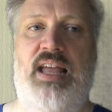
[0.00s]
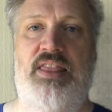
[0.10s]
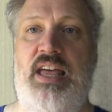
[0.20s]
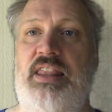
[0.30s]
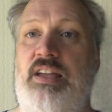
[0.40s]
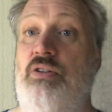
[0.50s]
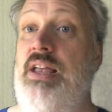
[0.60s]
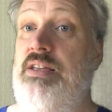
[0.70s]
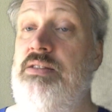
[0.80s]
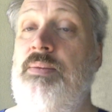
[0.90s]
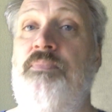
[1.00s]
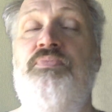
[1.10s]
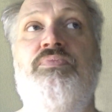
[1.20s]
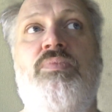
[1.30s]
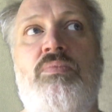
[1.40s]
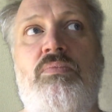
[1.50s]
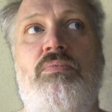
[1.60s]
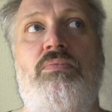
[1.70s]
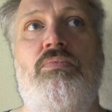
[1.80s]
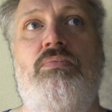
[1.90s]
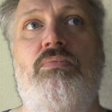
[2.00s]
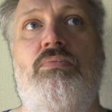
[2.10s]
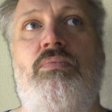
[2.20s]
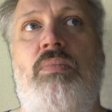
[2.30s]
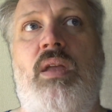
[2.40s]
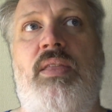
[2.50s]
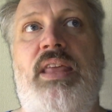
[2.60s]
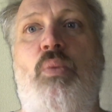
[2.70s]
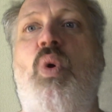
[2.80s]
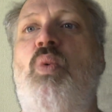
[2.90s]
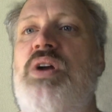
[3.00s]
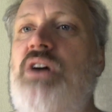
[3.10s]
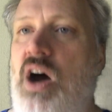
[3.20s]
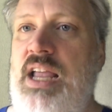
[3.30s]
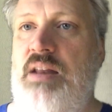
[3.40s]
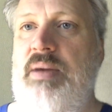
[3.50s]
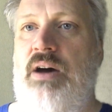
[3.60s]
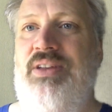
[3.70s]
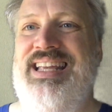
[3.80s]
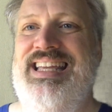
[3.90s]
and that that what we're talking about